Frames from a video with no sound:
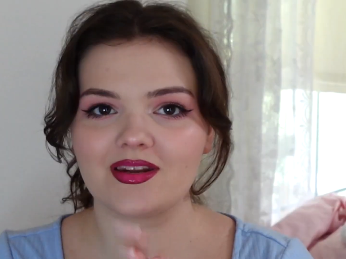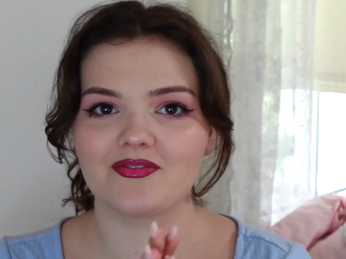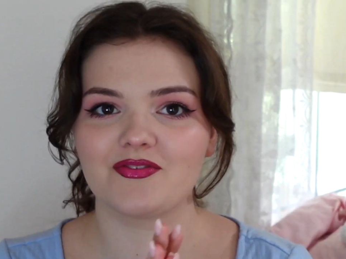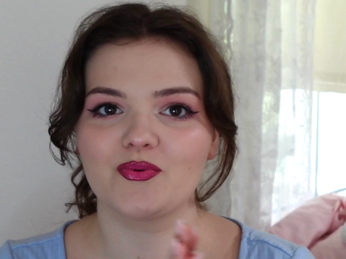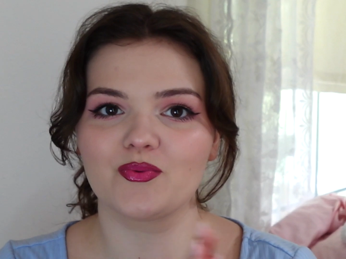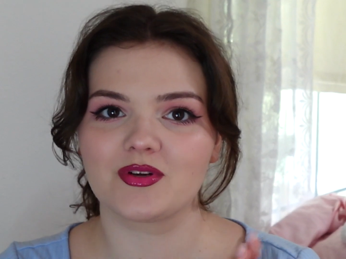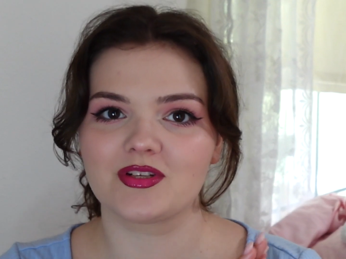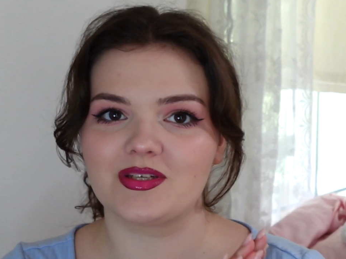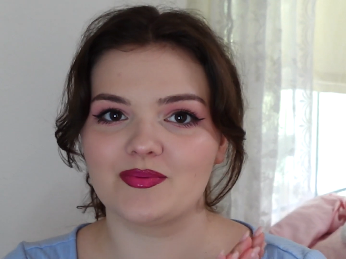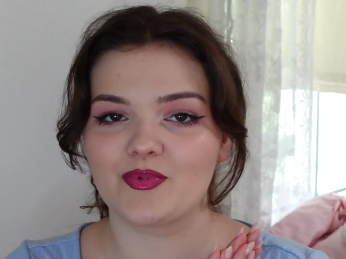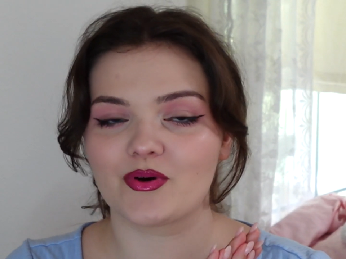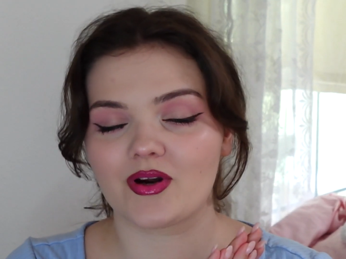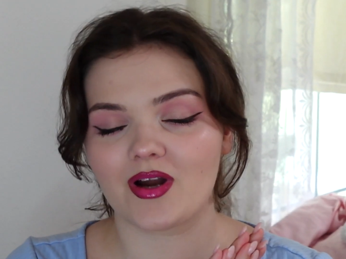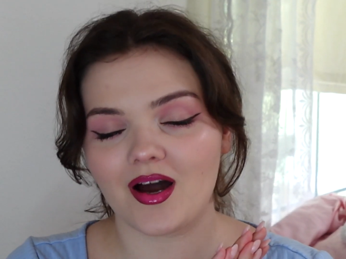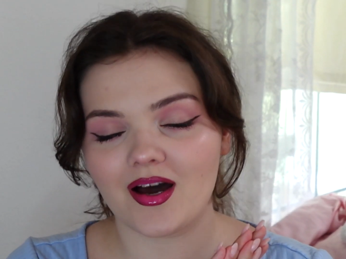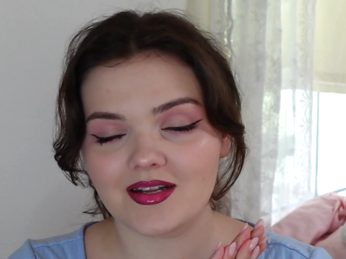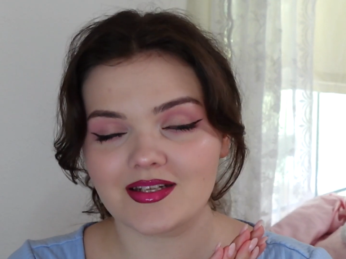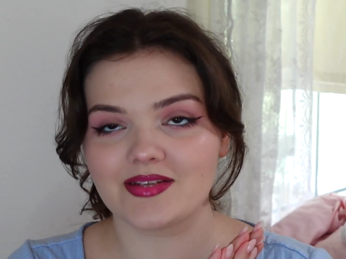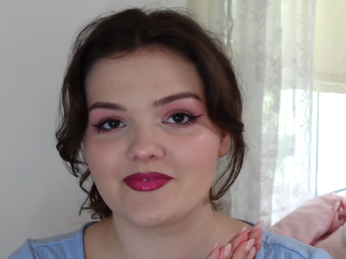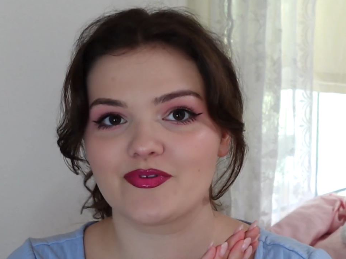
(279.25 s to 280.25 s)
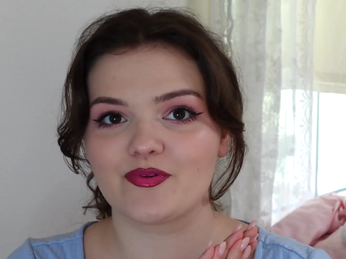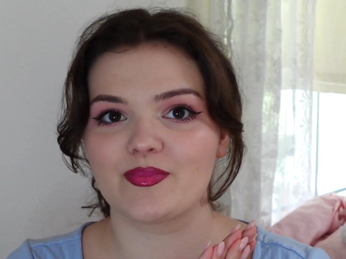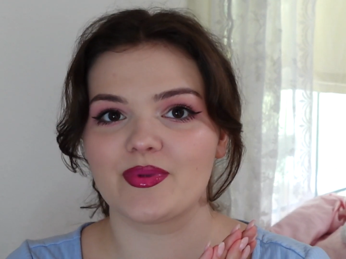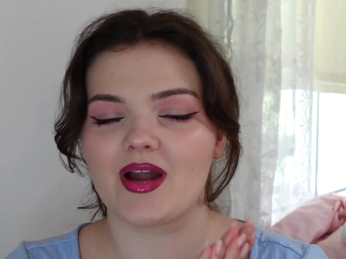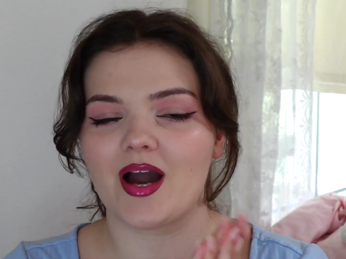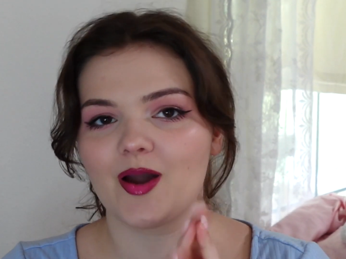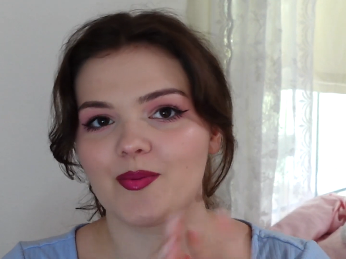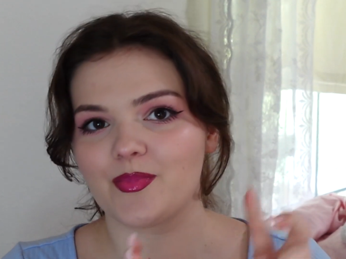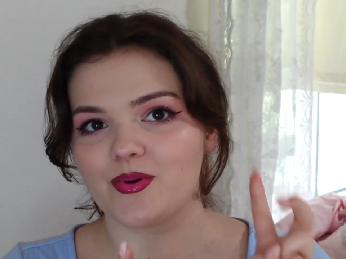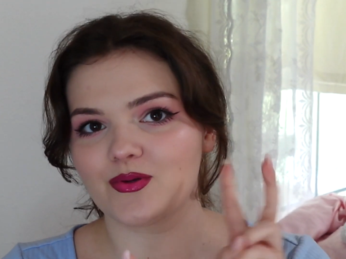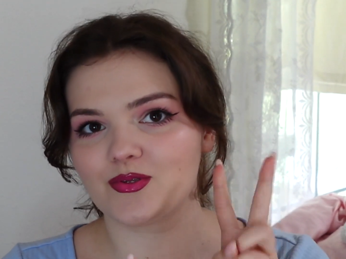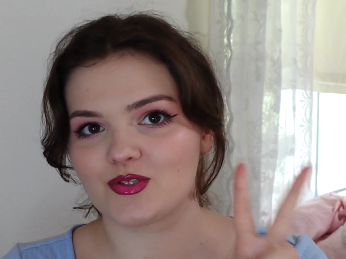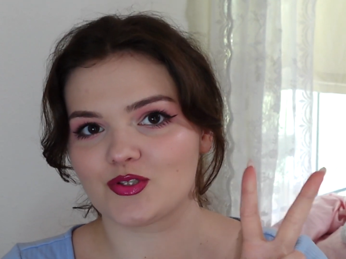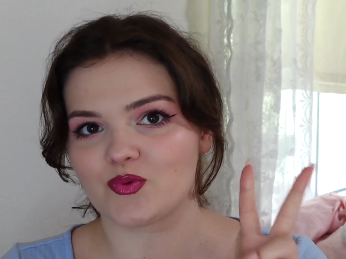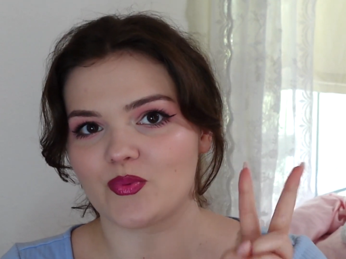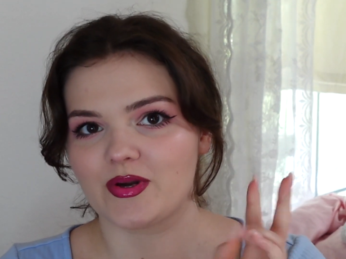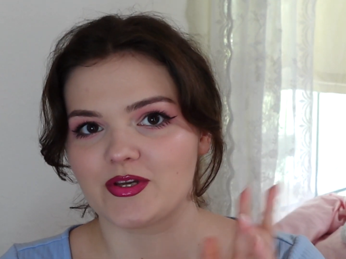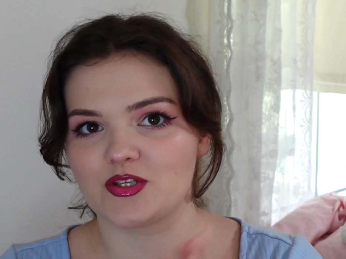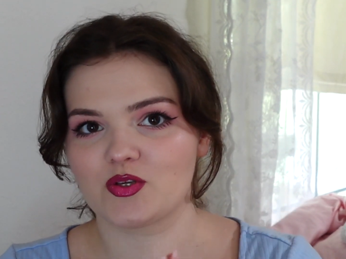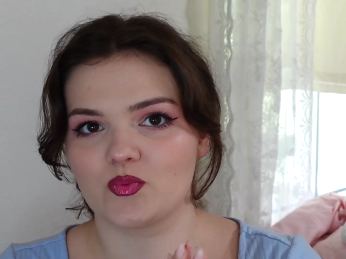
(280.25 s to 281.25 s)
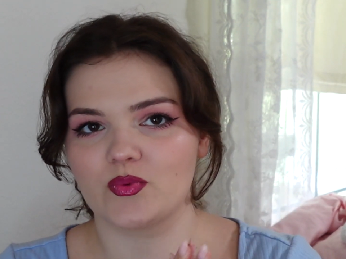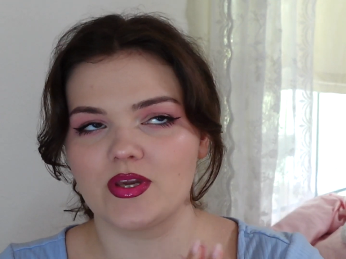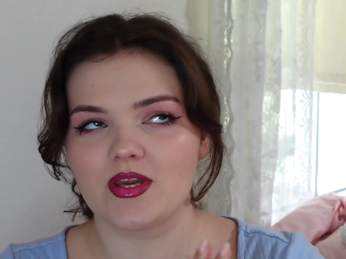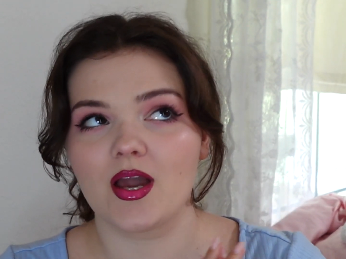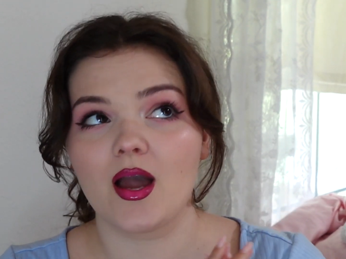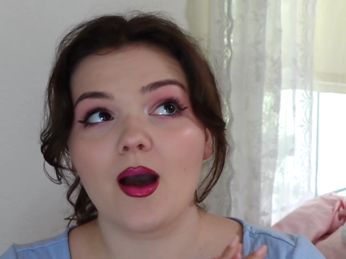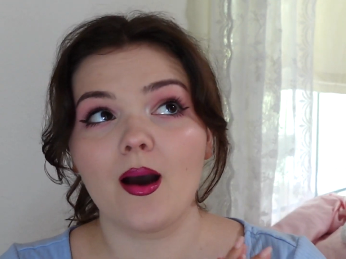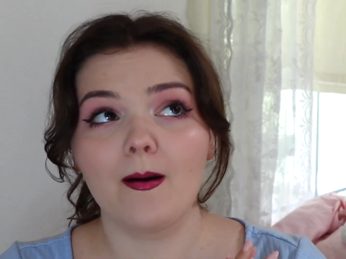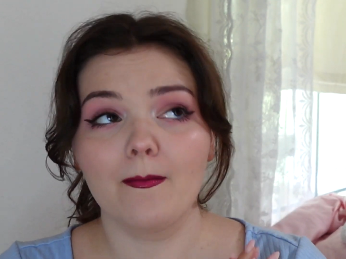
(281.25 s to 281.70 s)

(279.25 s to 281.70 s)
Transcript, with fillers: If you want to see more content from me, I post twice a week,